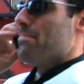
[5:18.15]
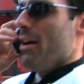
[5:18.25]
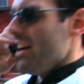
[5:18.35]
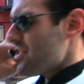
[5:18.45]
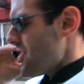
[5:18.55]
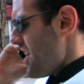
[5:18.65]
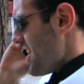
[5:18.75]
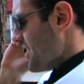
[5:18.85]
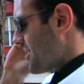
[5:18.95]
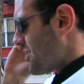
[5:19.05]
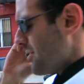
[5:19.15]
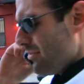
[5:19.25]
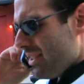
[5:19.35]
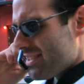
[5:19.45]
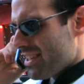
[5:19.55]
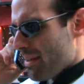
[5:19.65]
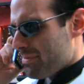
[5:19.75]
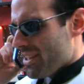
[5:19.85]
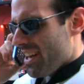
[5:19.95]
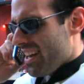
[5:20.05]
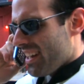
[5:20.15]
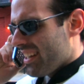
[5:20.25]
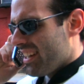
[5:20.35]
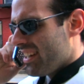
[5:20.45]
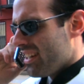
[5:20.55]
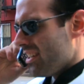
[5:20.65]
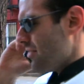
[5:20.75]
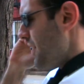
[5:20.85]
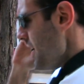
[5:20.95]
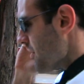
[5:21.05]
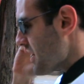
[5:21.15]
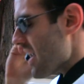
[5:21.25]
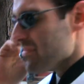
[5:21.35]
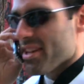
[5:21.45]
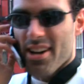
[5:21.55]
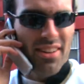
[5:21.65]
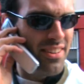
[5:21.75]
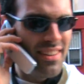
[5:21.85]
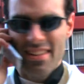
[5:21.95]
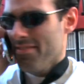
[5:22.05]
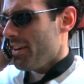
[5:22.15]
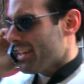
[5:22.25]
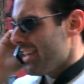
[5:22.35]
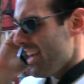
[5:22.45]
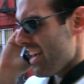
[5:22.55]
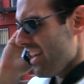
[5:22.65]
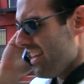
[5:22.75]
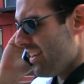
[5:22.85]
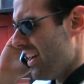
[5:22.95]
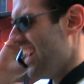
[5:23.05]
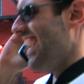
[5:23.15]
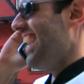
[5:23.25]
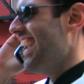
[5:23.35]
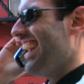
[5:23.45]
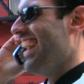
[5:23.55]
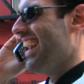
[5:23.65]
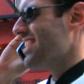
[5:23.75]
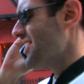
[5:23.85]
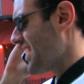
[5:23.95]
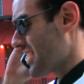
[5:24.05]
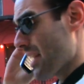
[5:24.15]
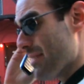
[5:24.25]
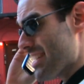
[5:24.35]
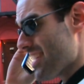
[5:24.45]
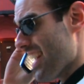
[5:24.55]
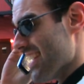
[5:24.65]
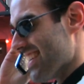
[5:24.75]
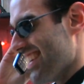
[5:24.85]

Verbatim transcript: Punches. What's up, dog? Video game deal. Fuck yeah. As long as I get my type.